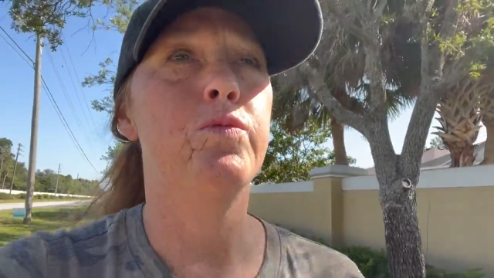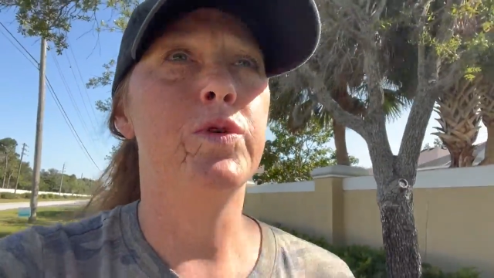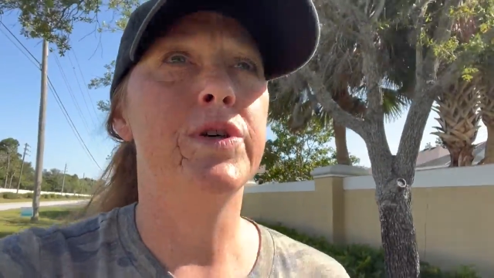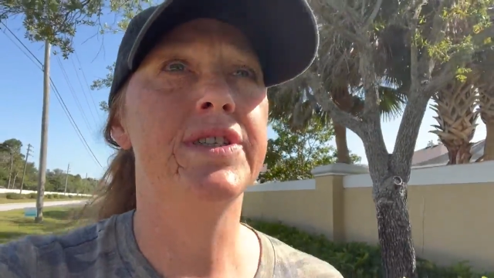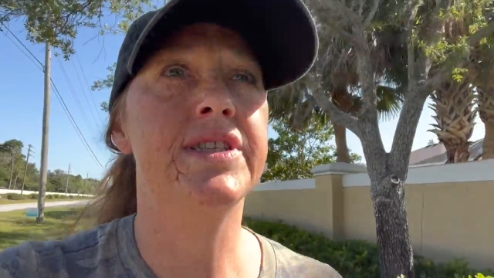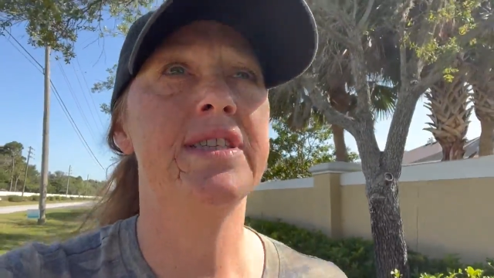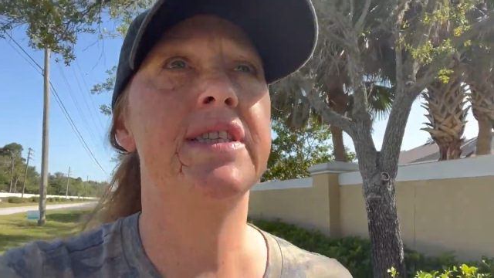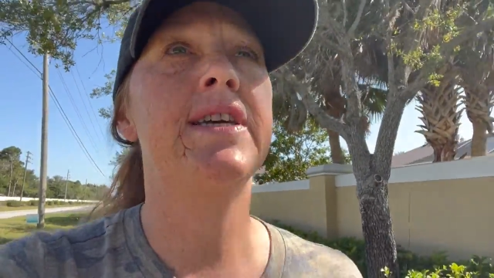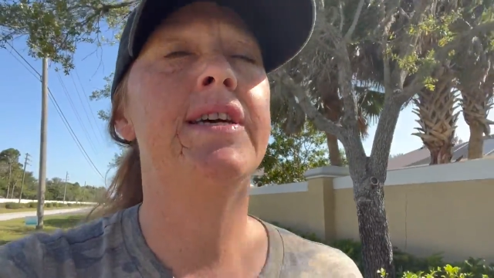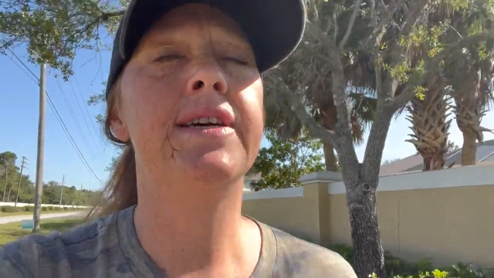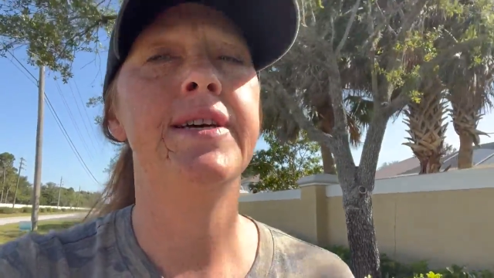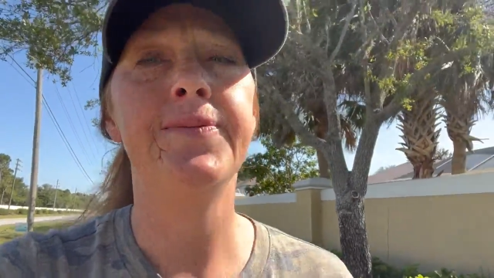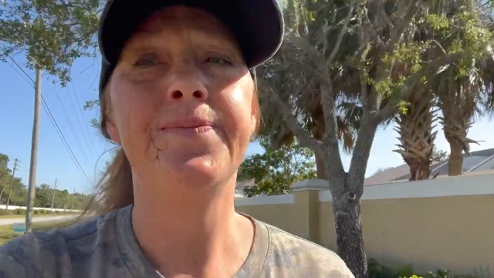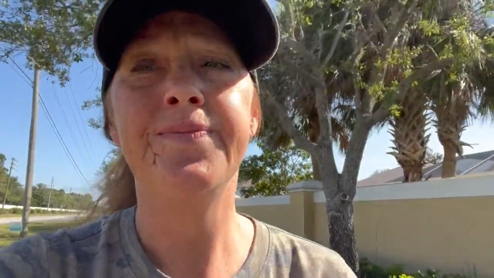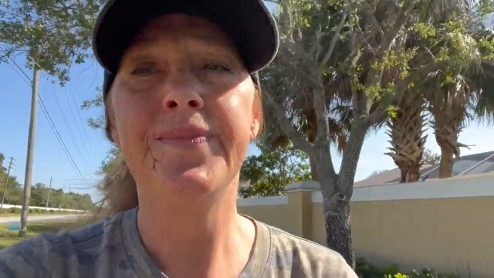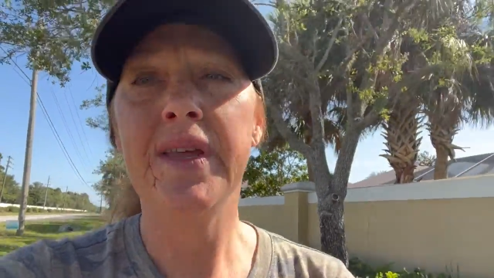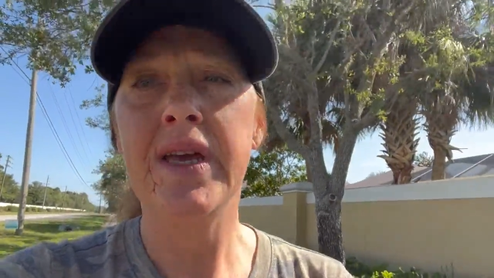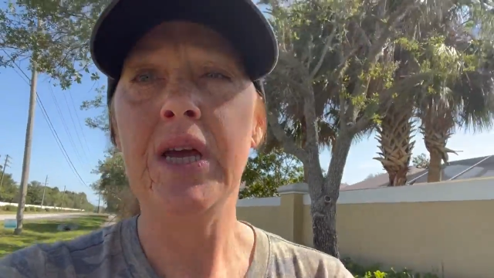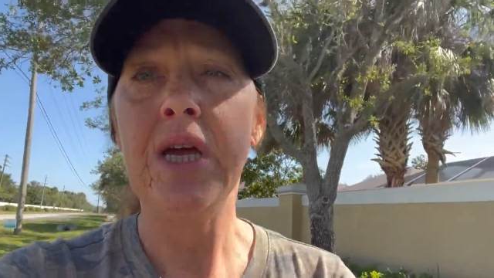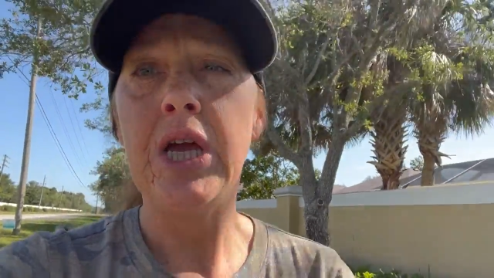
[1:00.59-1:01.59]
was
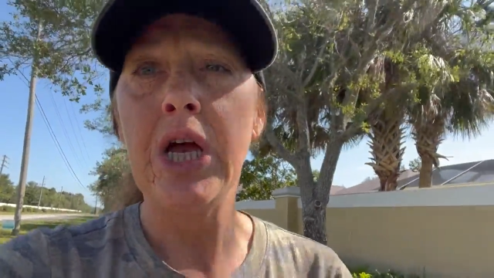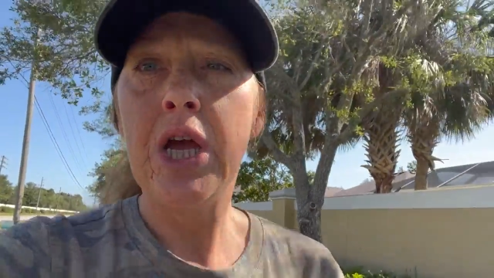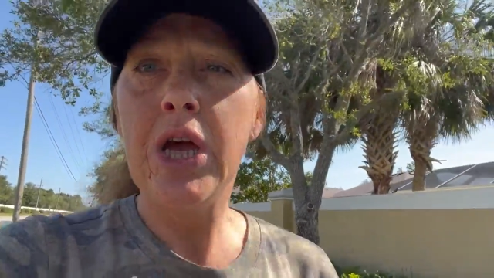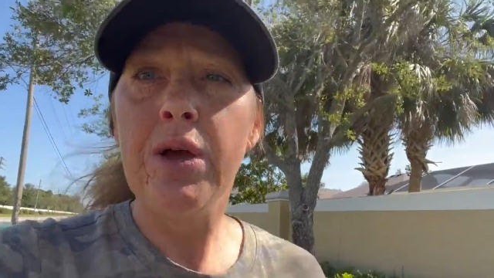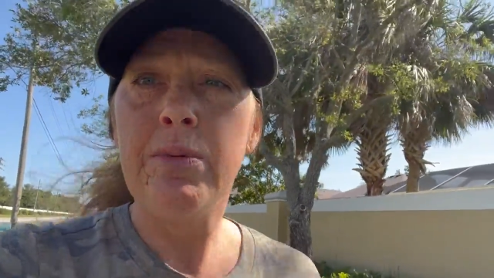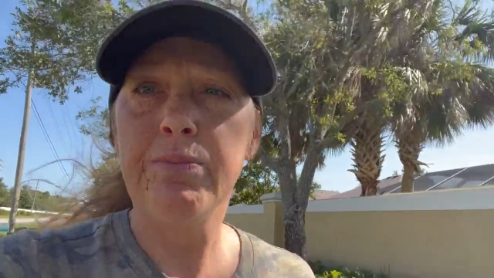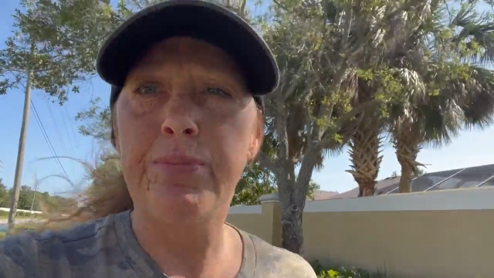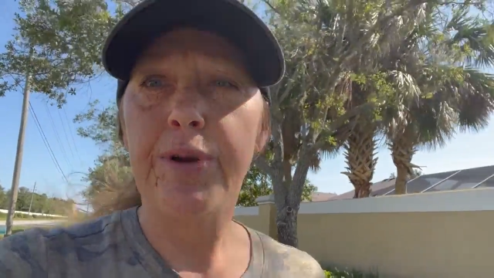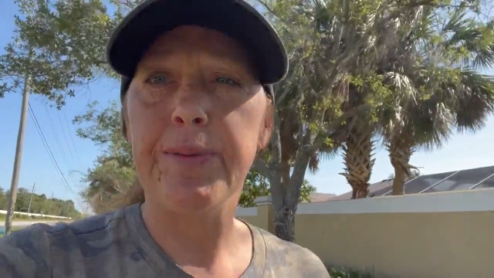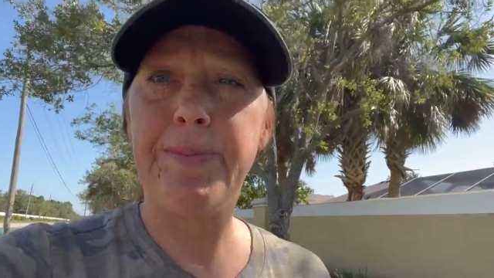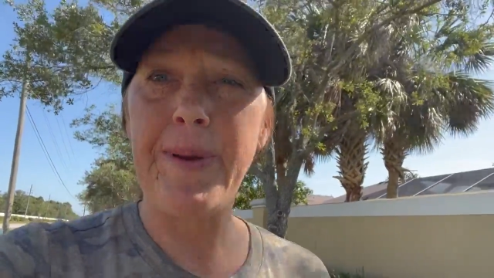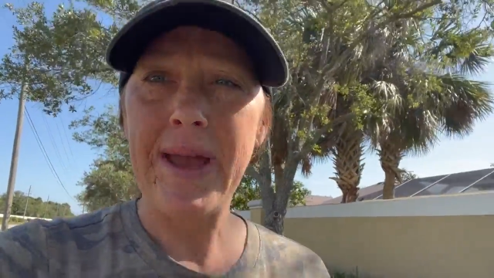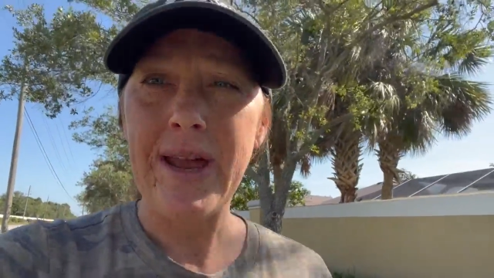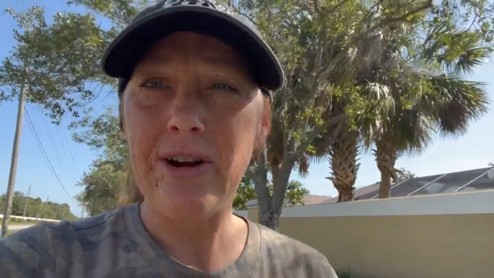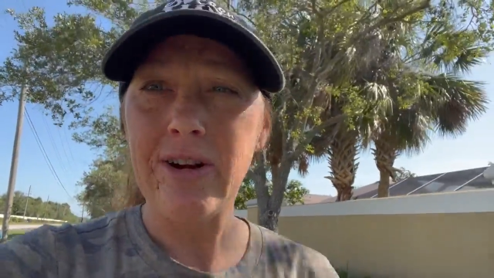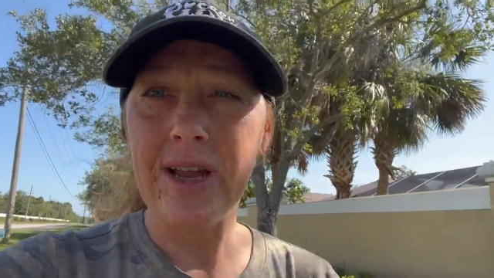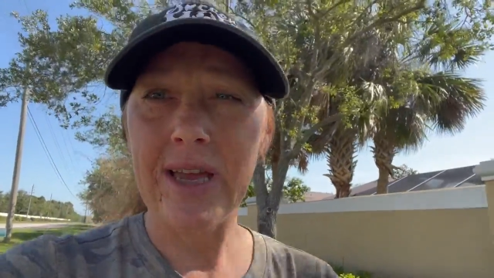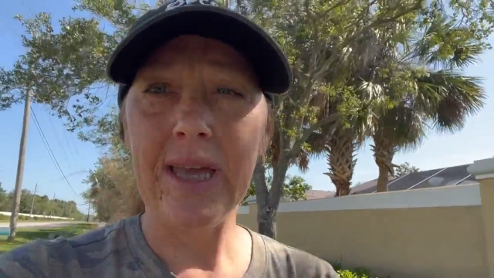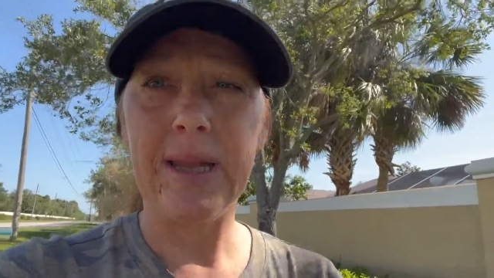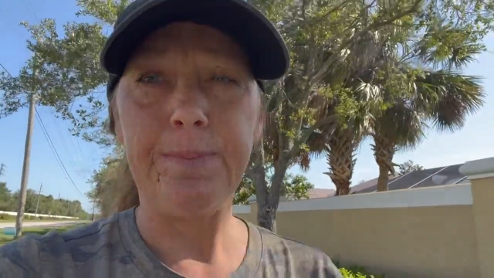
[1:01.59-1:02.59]

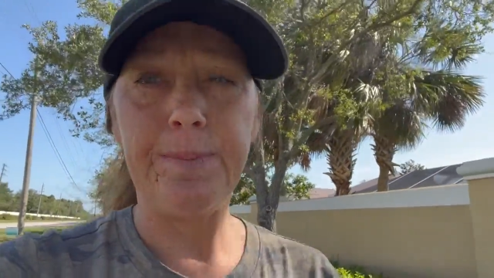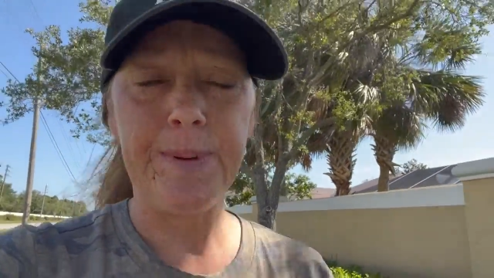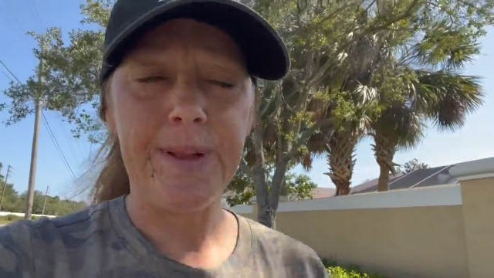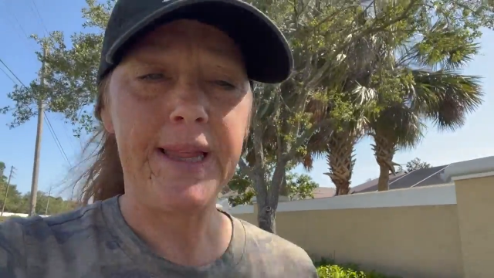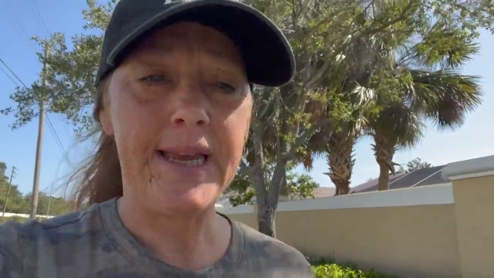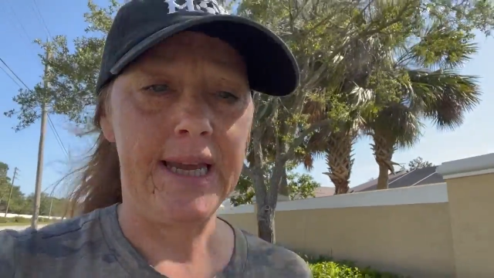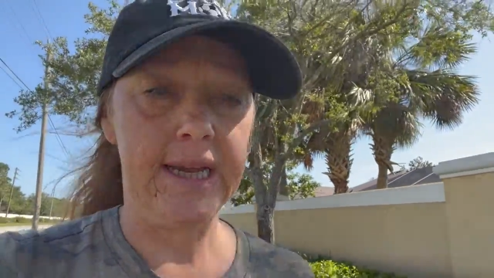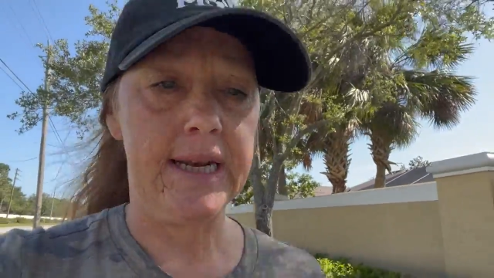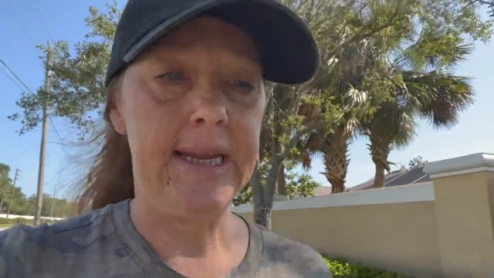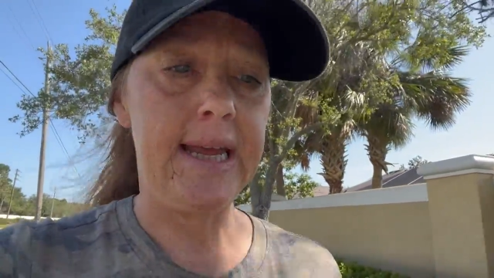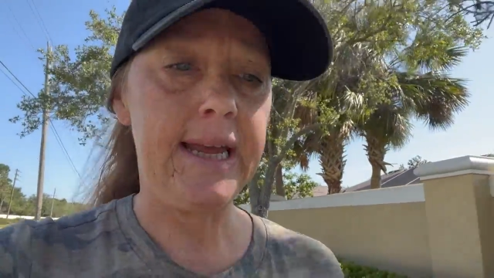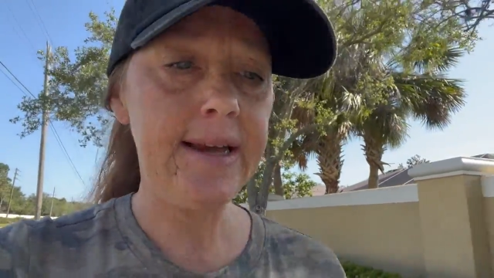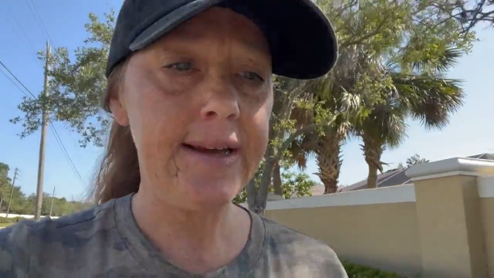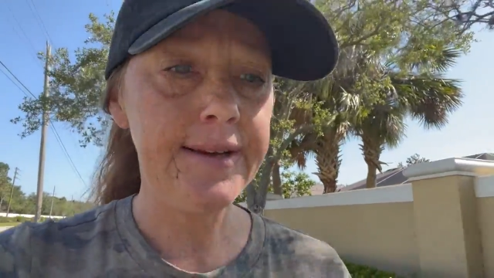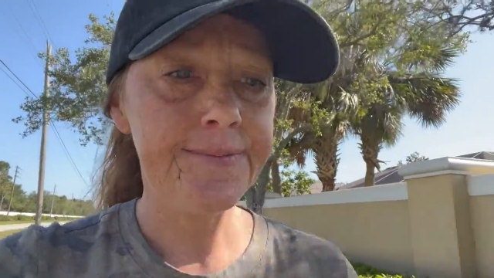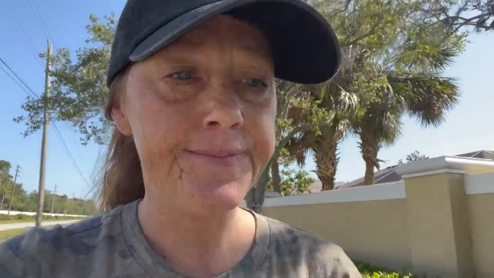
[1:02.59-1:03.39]
preparing and planning.